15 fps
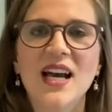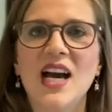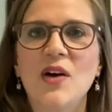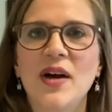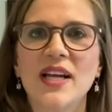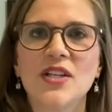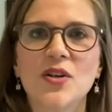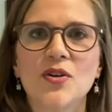how
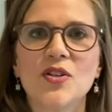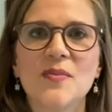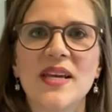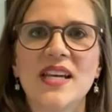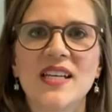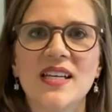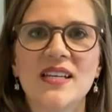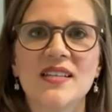I dose
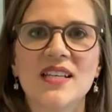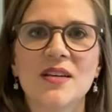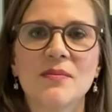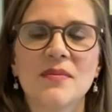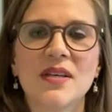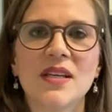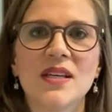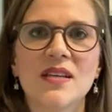
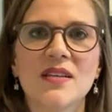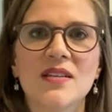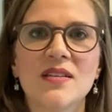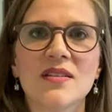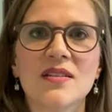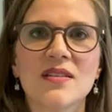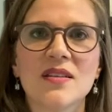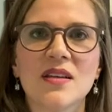magnesium
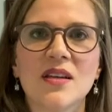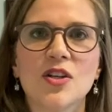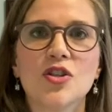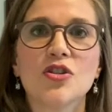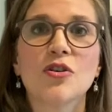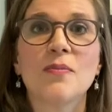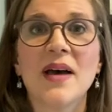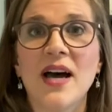is
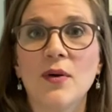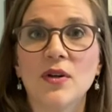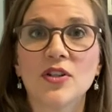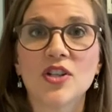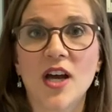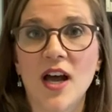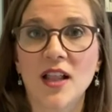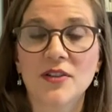to bowel
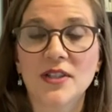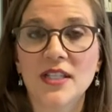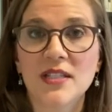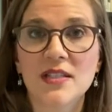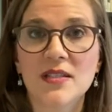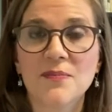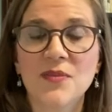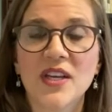tolerance.